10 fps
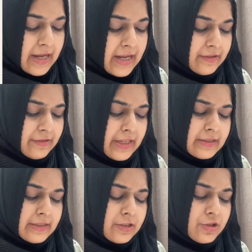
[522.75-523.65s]
And
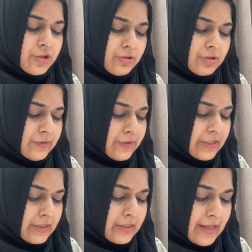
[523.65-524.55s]
rates and insurance, we
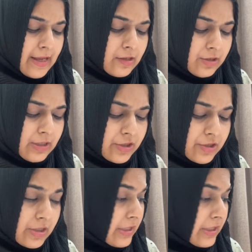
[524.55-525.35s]
did the calculation.